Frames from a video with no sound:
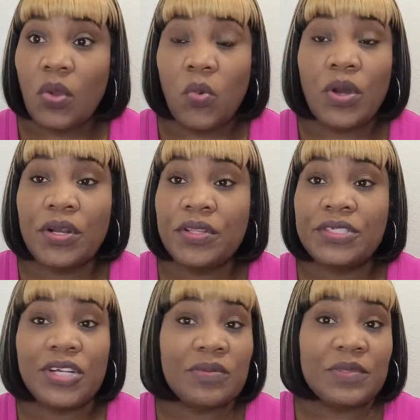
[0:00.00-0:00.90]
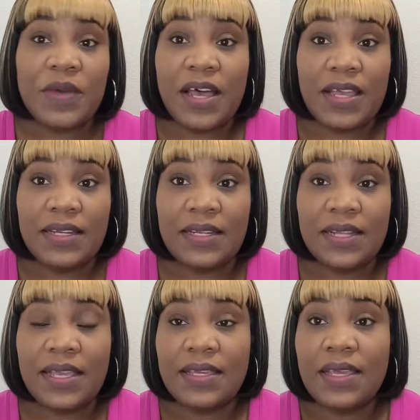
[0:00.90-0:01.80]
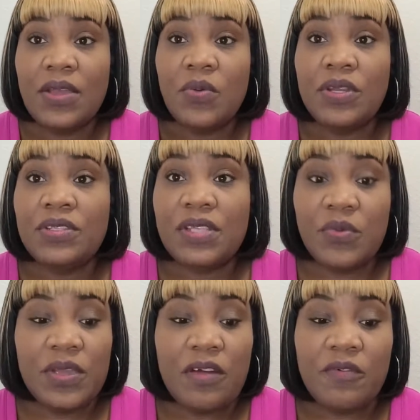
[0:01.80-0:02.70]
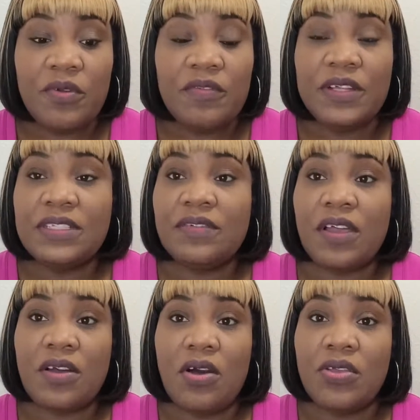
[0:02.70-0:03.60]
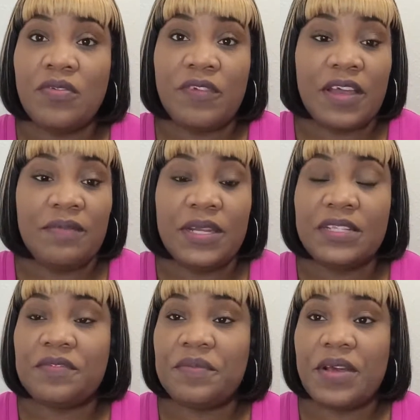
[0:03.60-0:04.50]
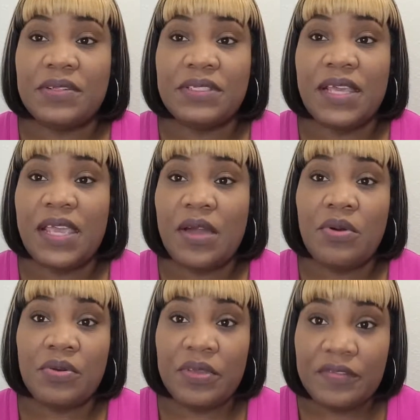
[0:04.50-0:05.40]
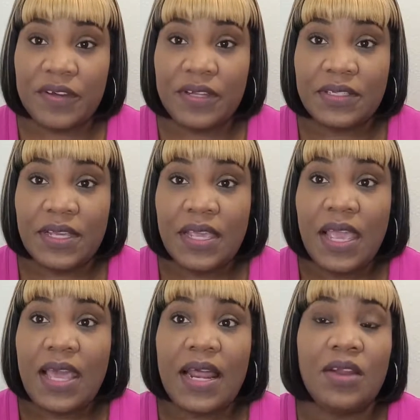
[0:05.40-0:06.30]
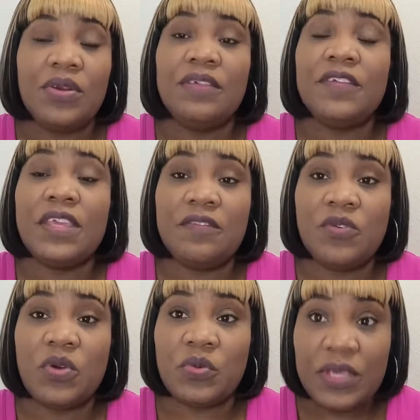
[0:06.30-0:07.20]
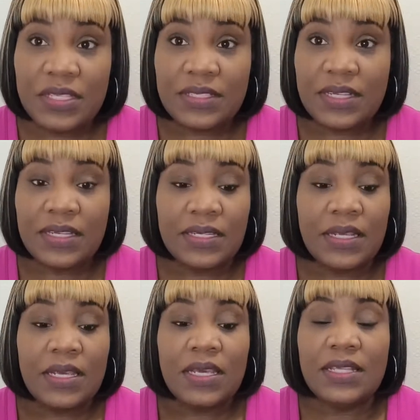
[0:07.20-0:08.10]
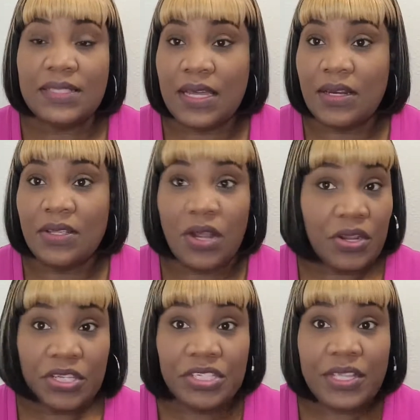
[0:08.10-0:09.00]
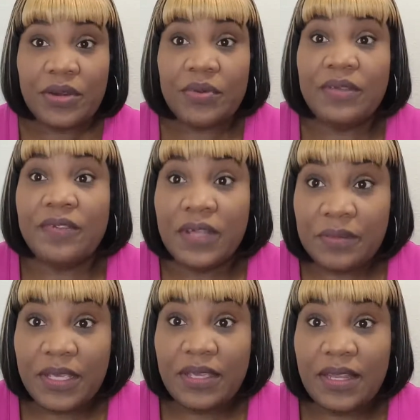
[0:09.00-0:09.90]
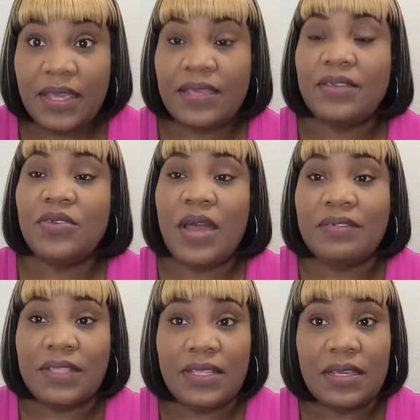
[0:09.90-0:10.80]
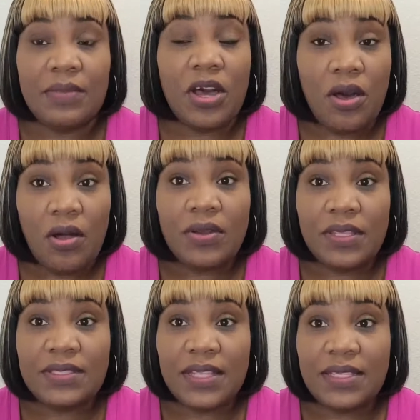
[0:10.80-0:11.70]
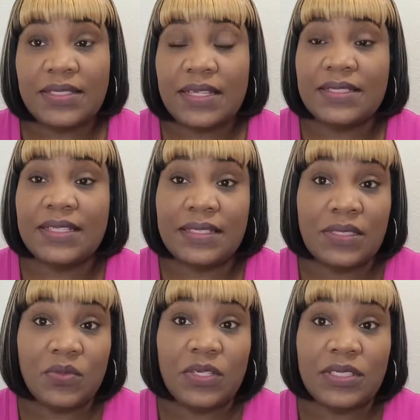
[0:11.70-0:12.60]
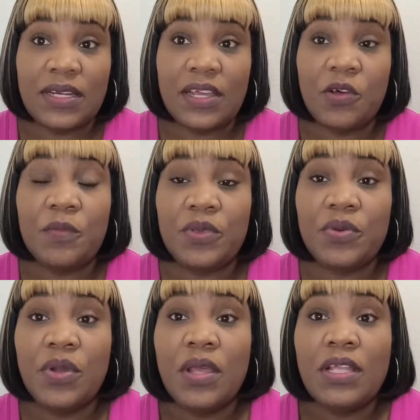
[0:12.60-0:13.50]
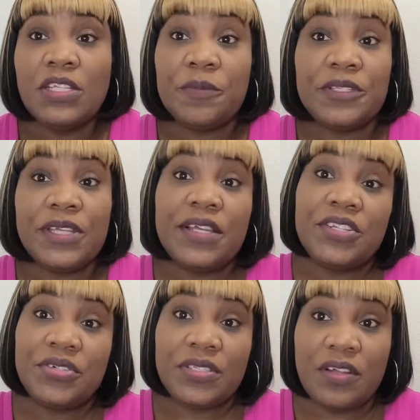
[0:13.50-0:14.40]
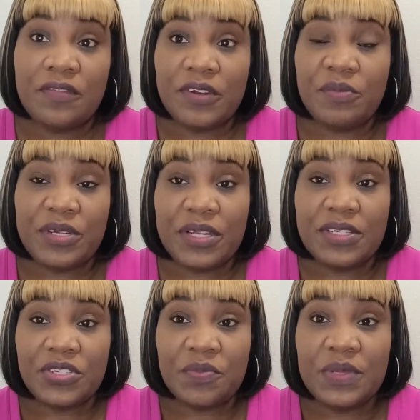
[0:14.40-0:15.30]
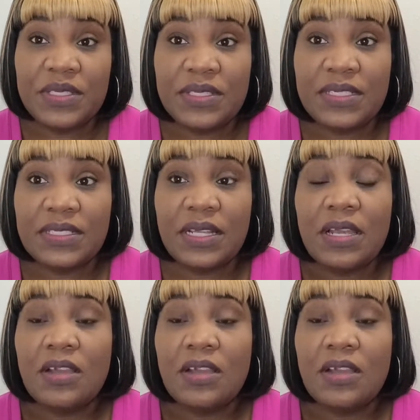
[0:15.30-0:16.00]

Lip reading: What are the terms behind it? Like when you say we offer refunds, if I call you 5 minutes from now and say, hey, I want a refund, and I don't even give you a reason, are you just going to refund me? Like you have to think about all these things, because this is what's going to help you to protect yourself and to protect your business